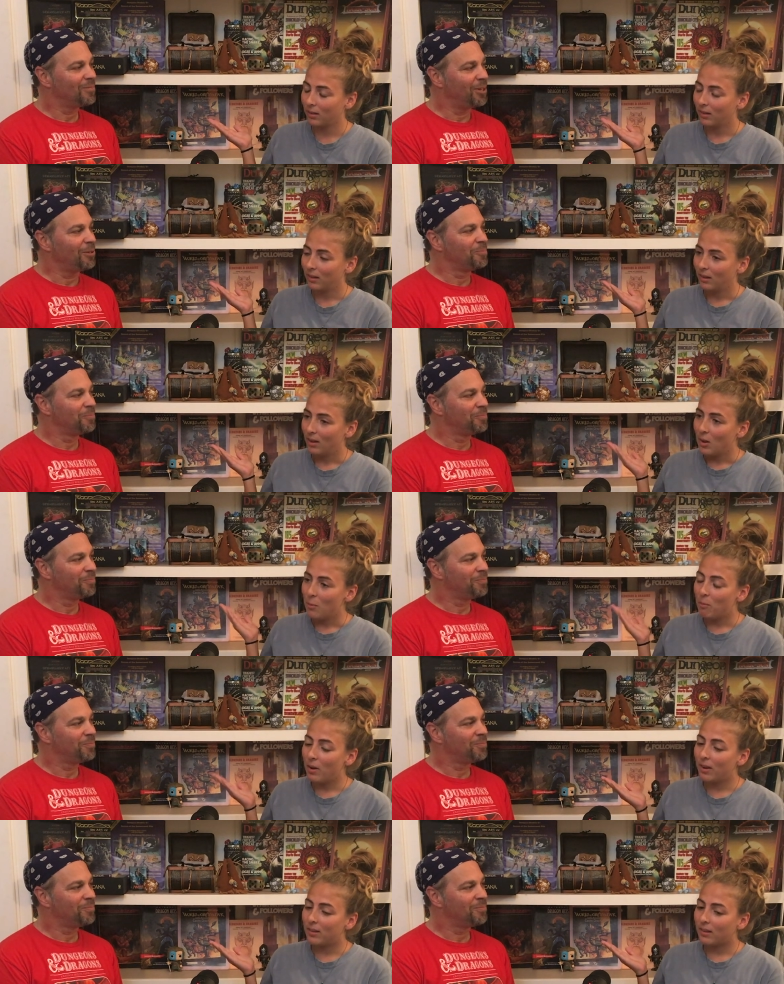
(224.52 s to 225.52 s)
Speaker 1: Yeah.
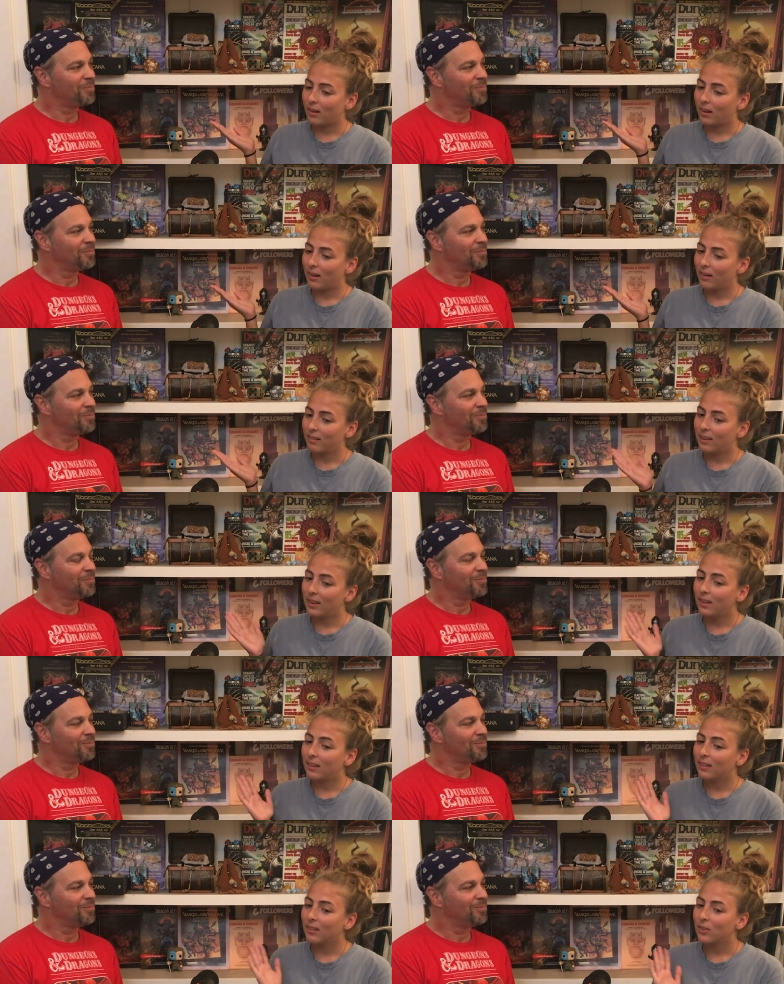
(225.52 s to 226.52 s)
But I
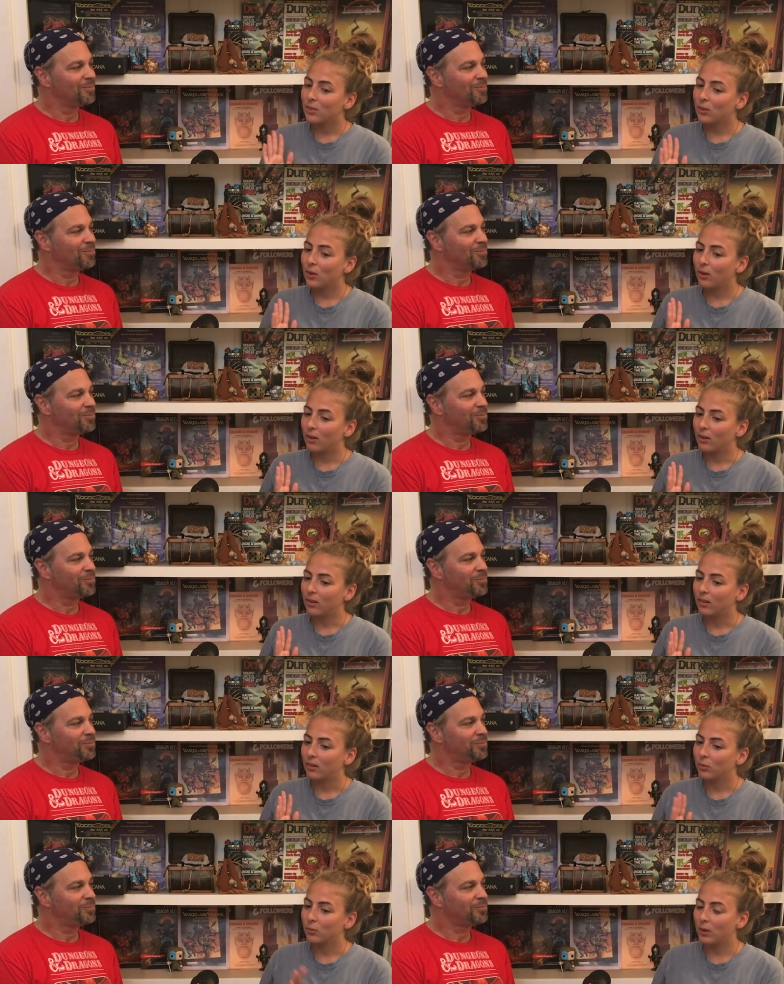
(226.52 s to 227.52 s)
like the
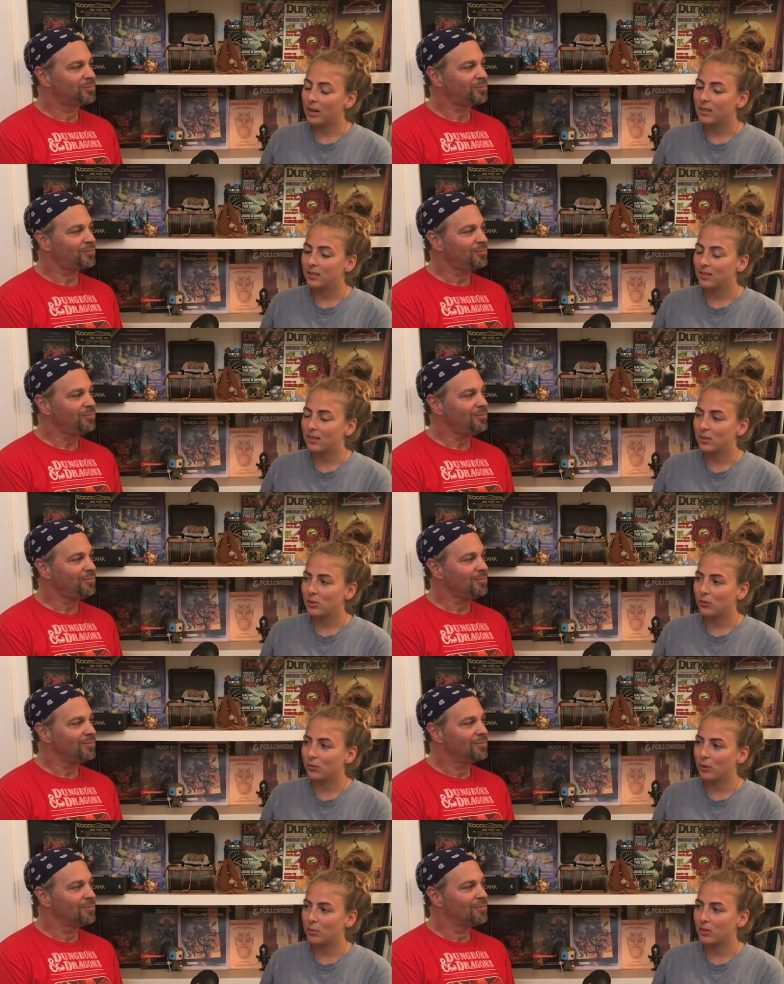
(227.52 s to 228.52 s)
races
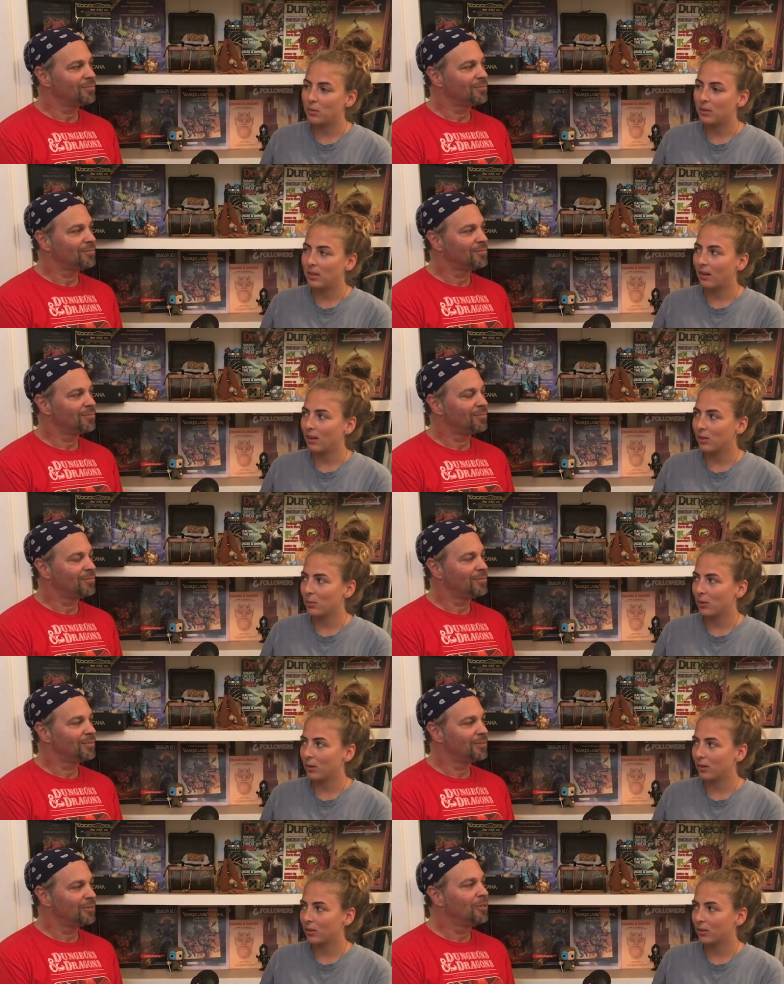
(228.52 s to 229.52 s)
from some of the other
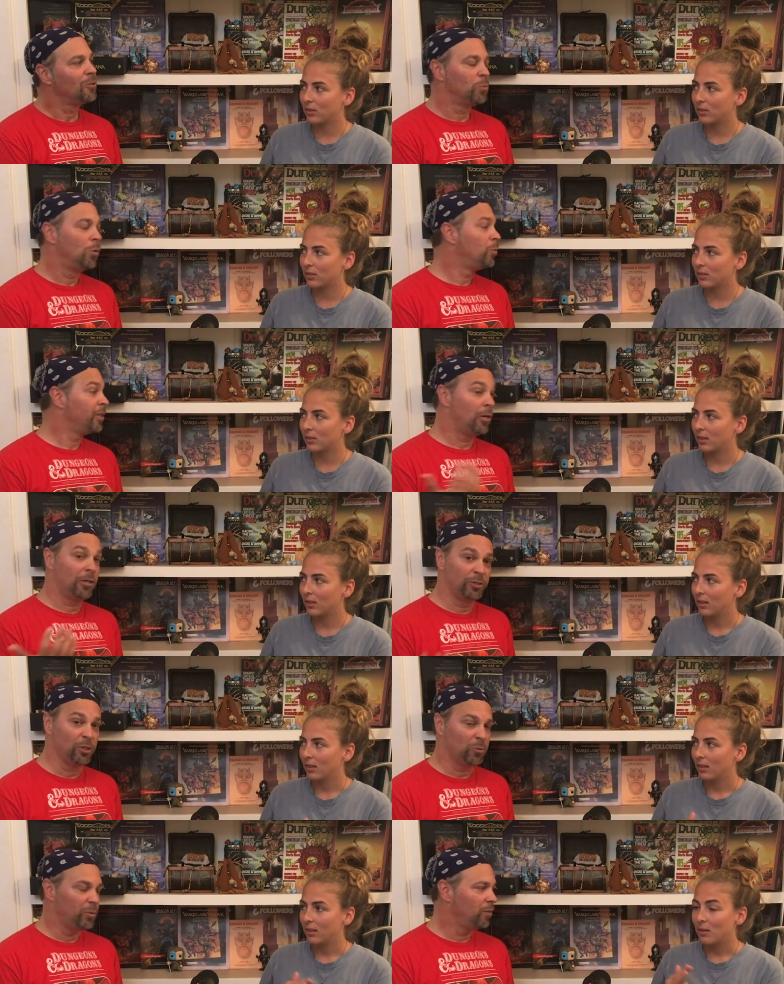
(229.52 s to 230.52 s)
books. Well, we
Speaker 2: all
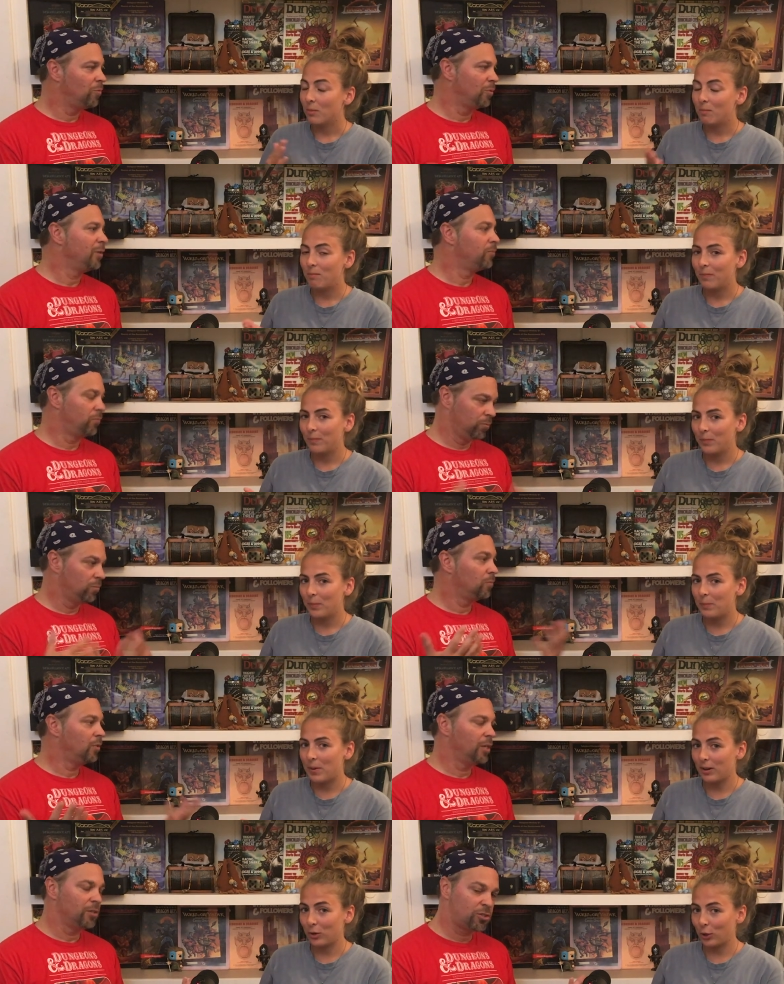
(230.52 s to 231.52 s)
do. We we've
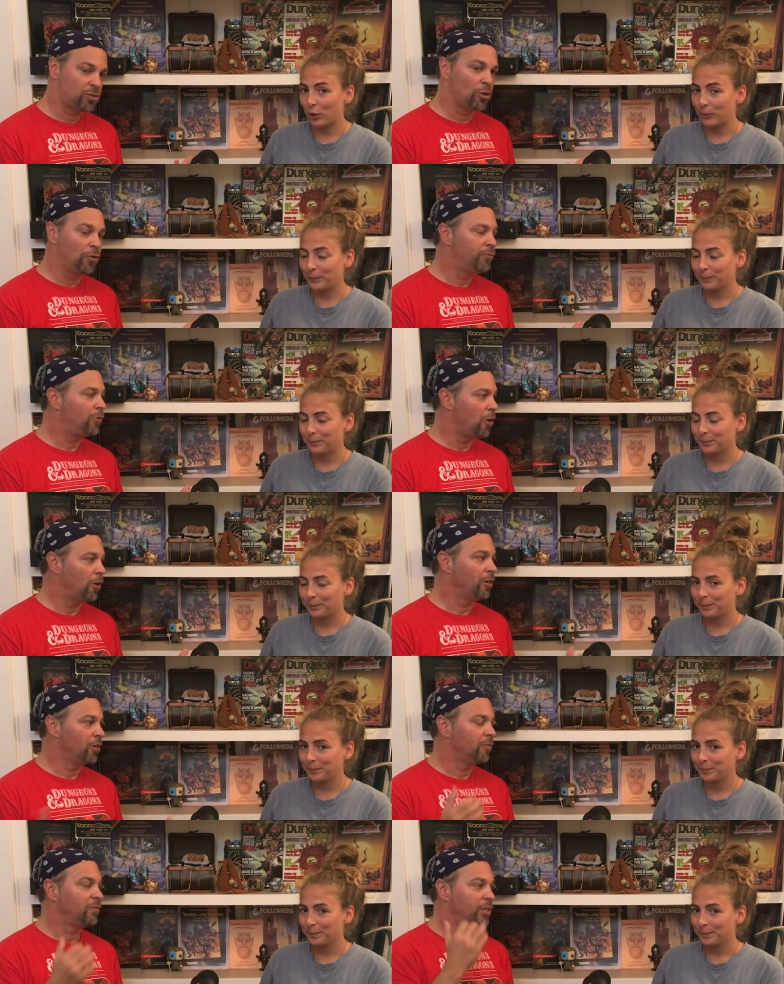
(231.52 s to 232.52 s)
better. So
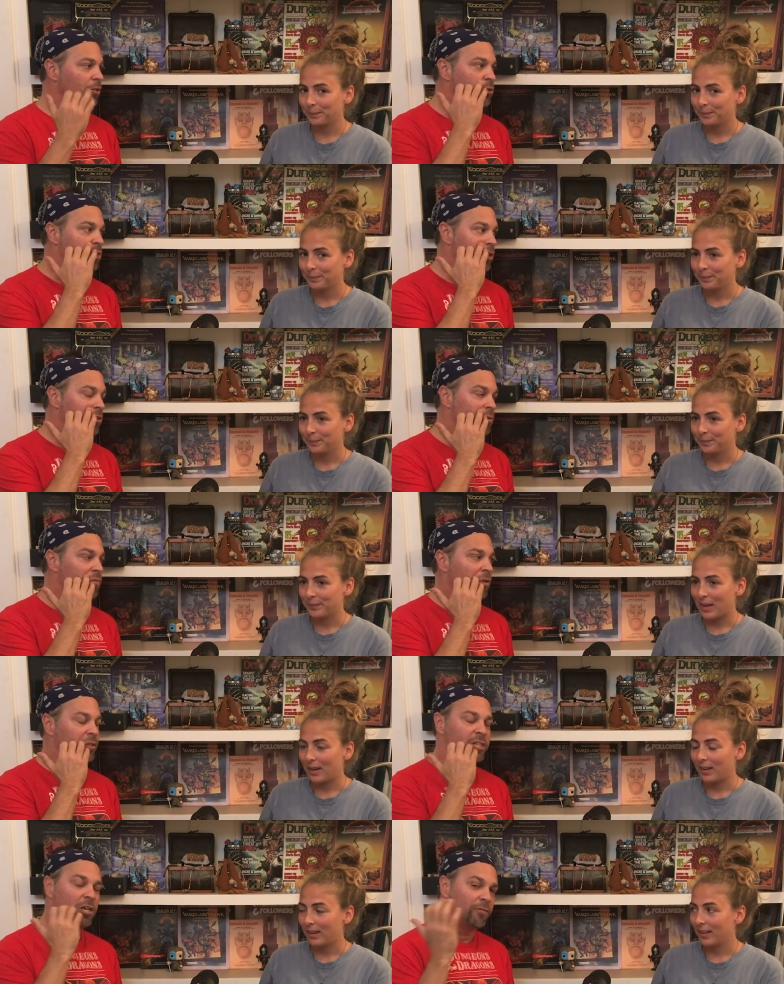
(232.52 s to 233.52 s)
far in our video series, we've
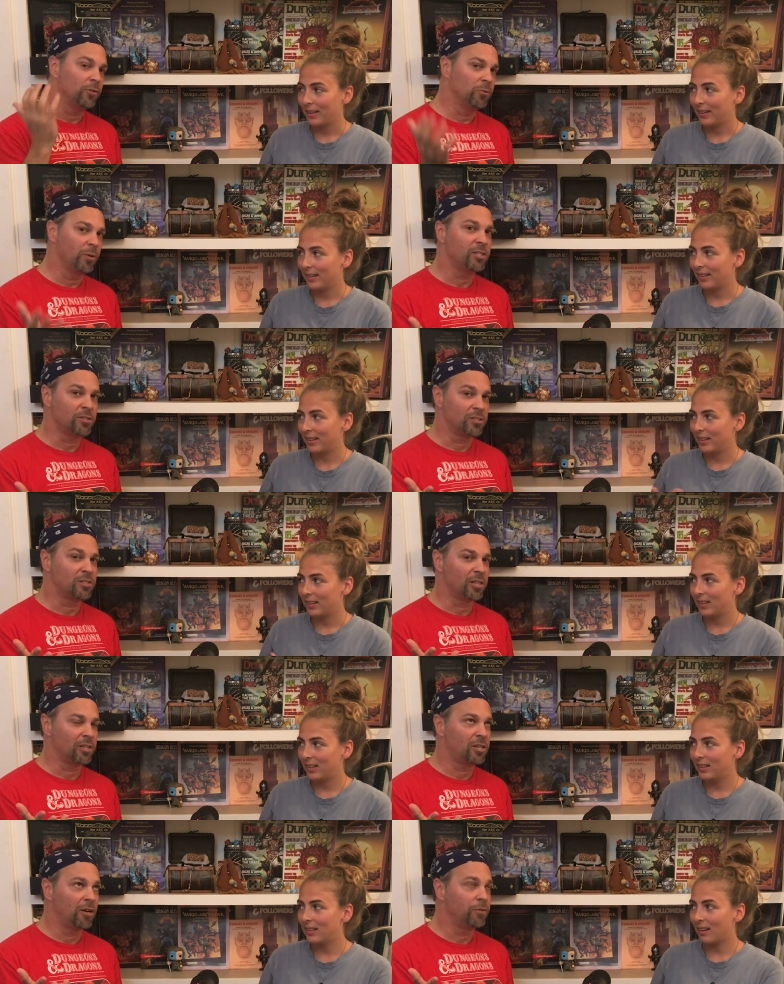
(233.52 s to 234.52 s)
only covered the races
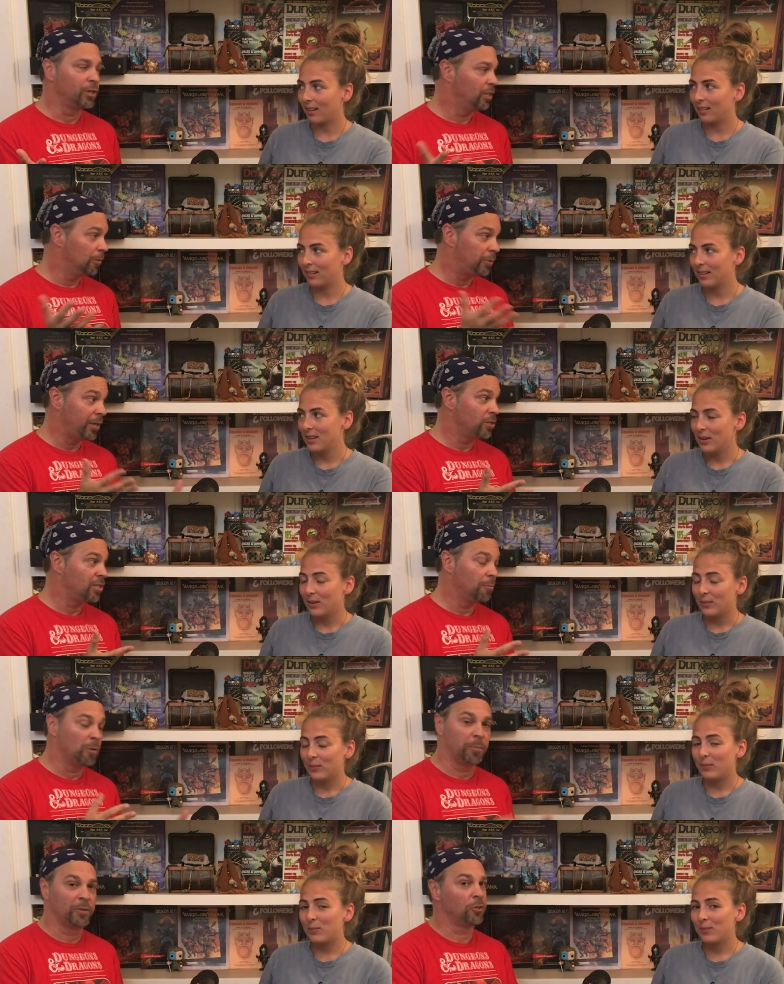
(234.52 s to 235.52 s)
covered yeah. in the player's
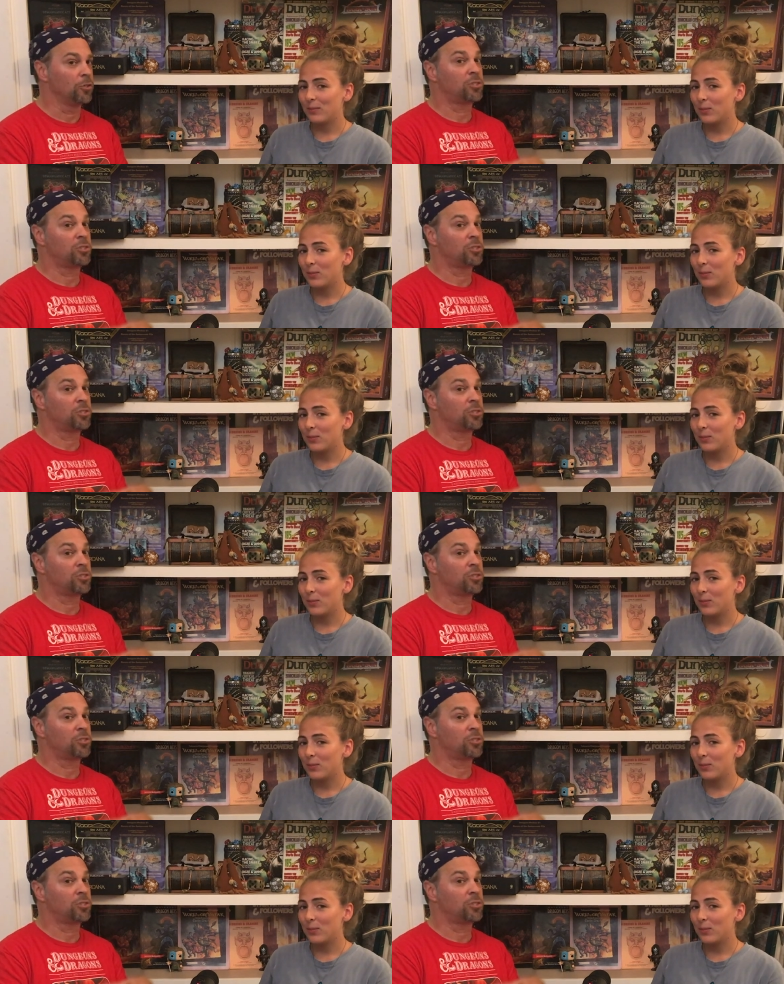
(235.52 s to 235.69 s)
handbook, but there's